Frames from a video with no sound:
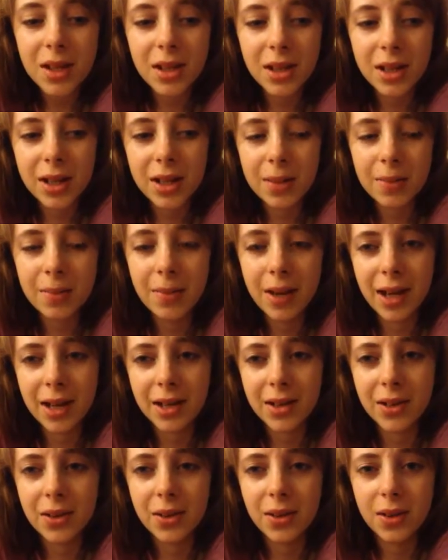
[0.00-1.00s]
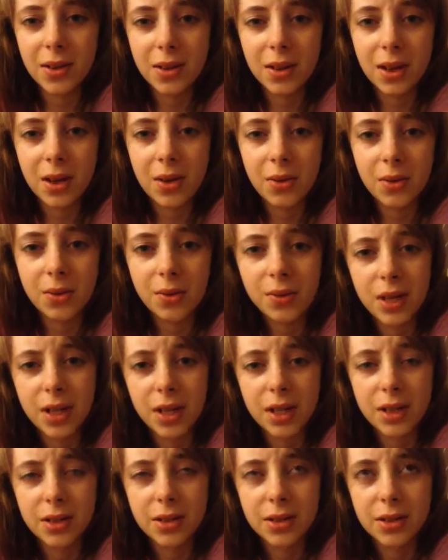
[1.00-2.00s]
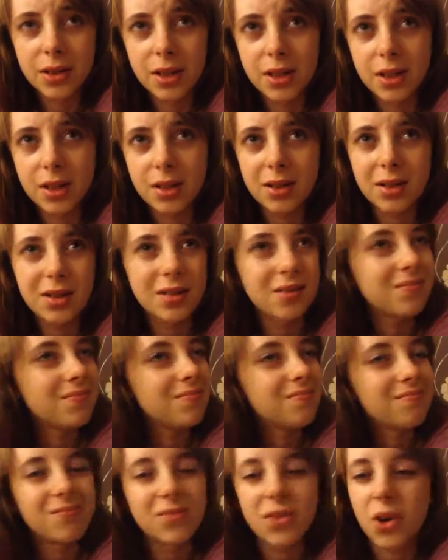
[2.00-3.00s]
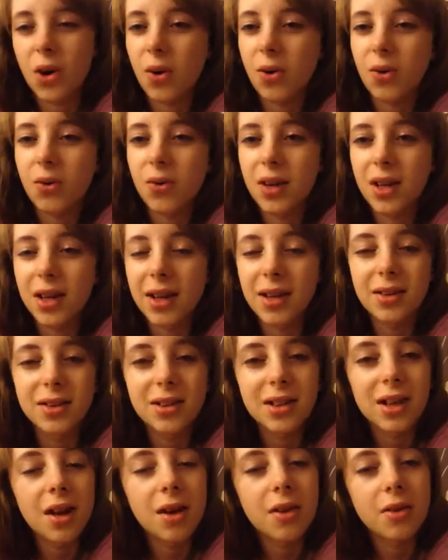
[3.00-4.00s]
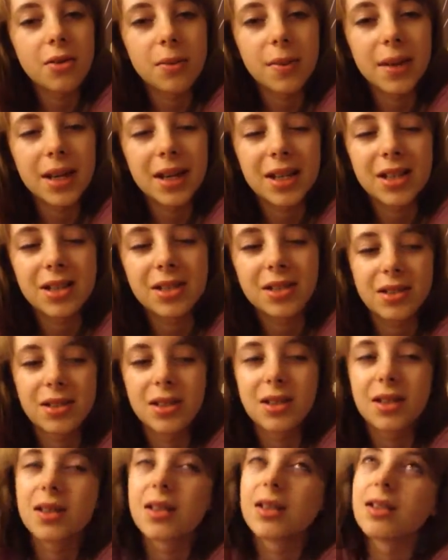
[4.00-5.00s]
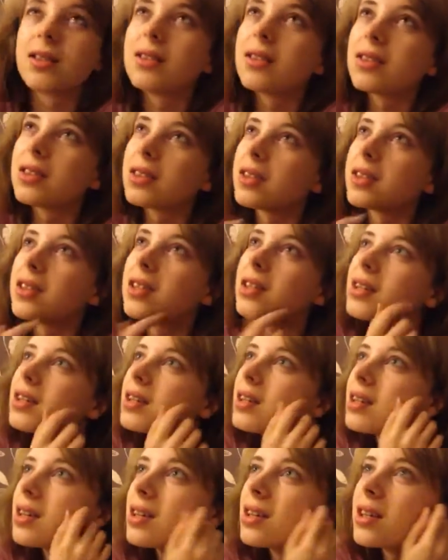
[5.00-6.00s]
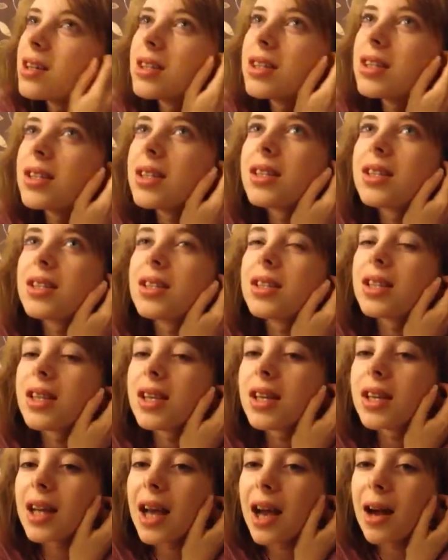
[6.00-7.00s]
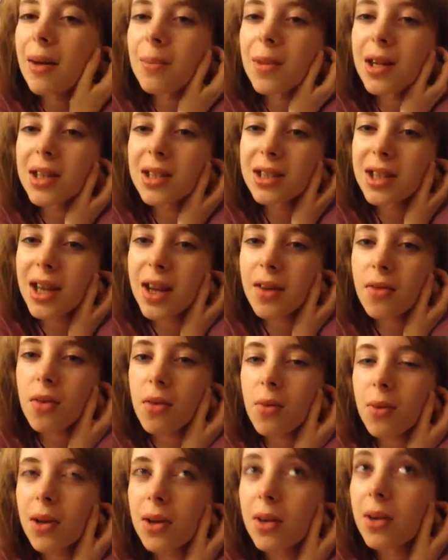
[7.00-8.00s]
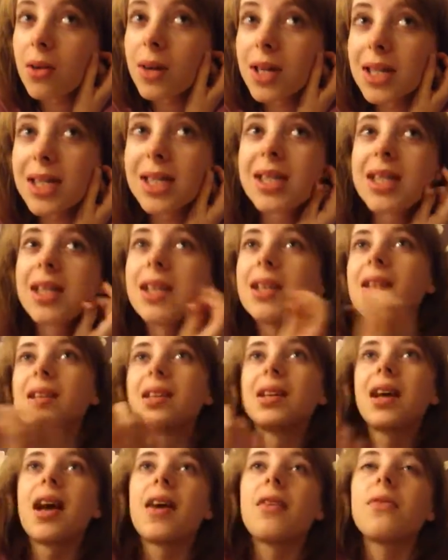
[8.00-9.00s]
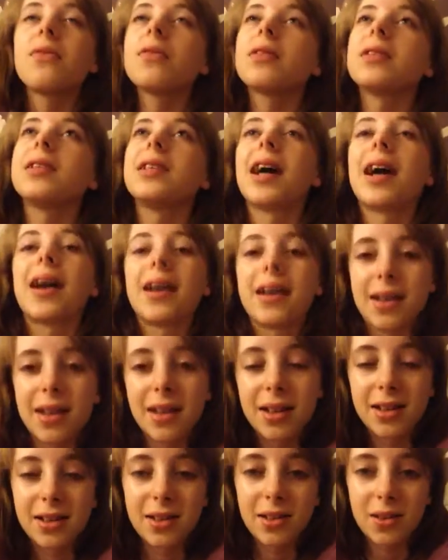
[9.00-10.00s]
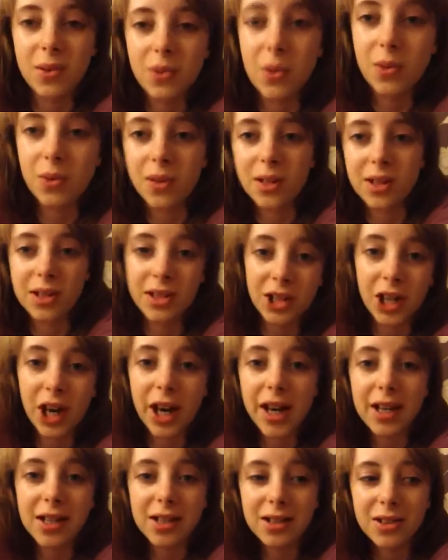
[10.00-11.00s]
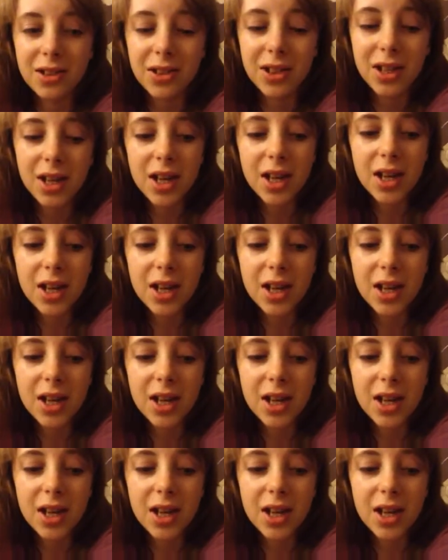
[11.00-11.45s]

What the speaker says: looking back at old videos, not old videos, old pictures, and seeing how much everyone who I see every day in school has changed.